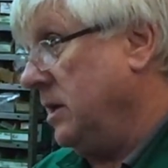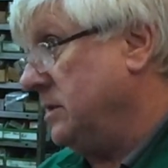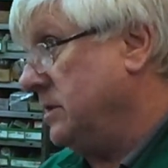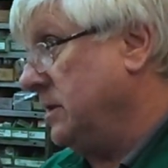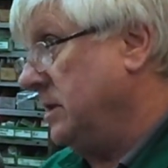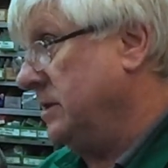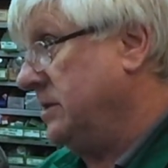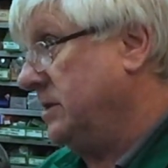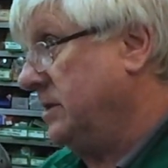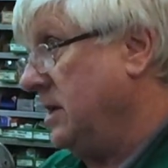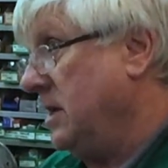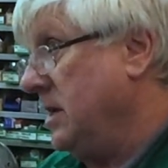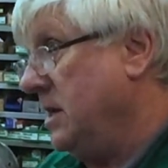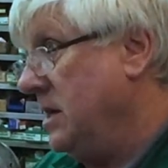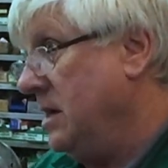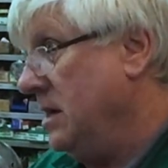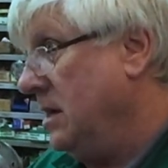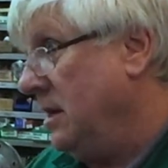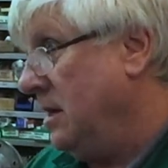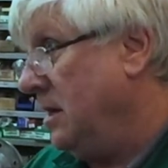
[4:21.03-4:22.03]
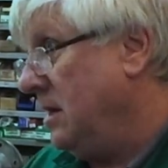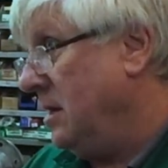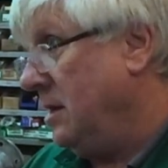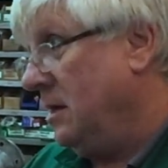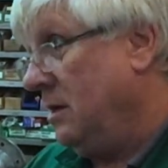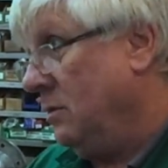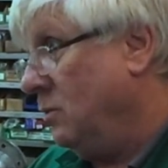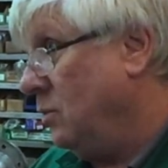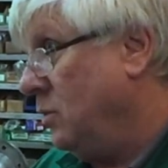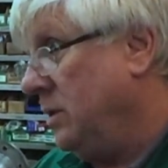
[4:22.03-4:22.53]
into the sea
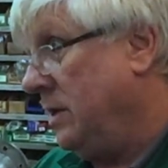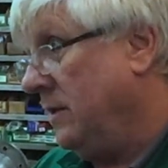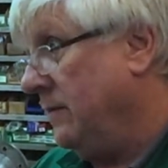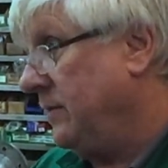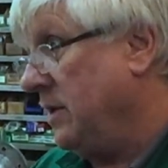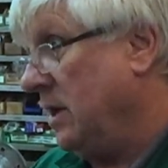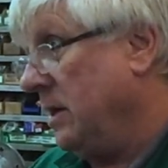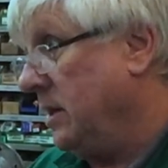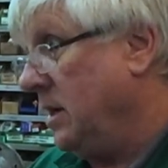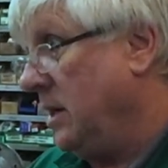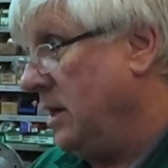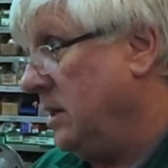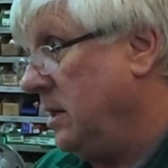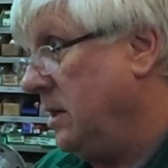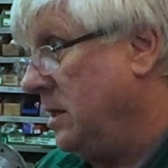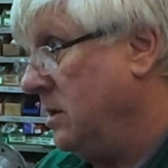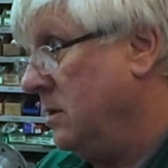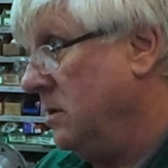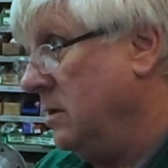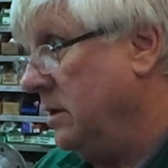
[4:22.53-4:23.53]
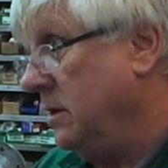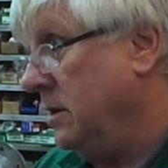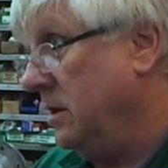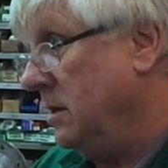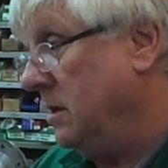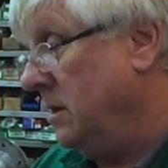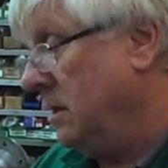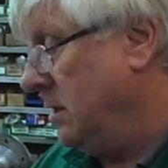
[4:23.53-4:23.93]
wouldn't have done it any good.